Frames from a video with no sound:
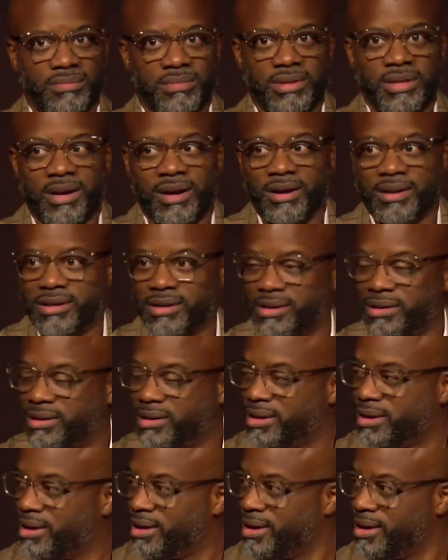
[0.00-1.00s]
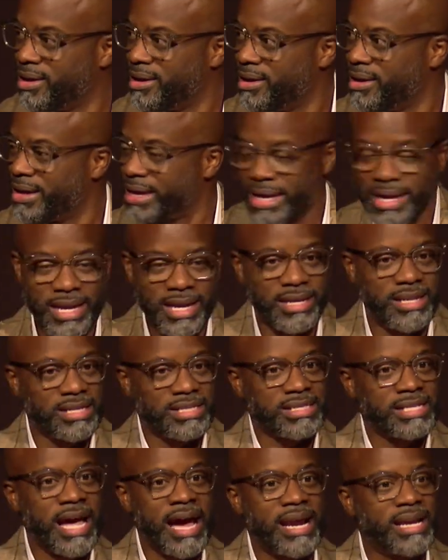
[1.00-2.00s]
Y'all could. He
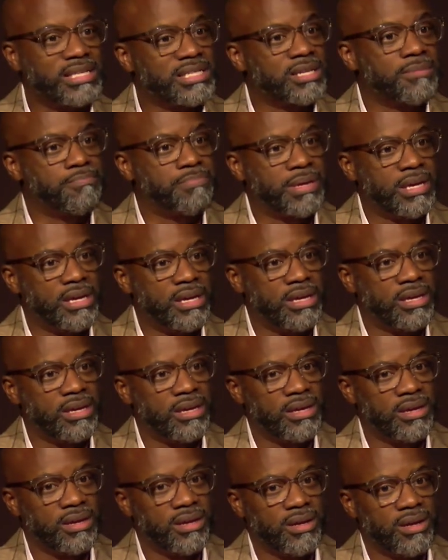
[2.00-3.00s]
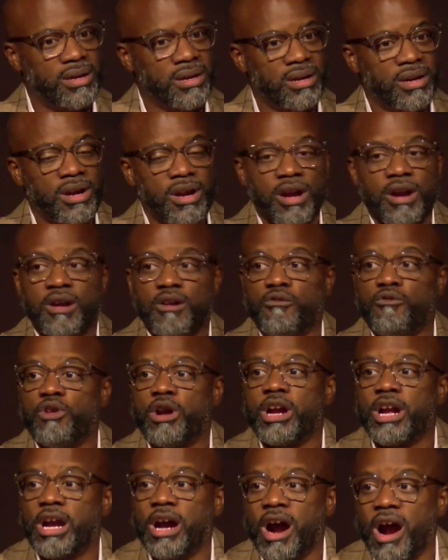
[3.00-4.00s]
decided to be,
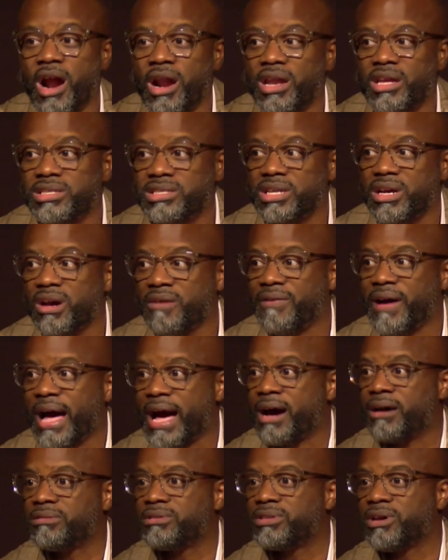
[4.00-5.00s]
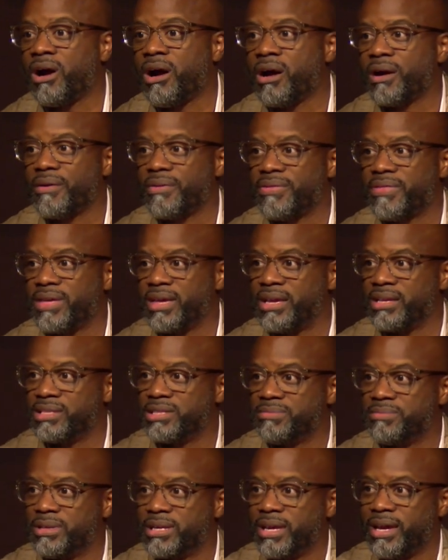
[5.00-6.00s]
regardless of how dark
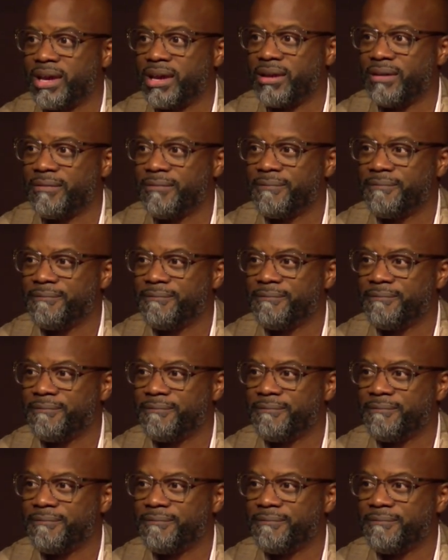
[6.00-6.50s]
things became.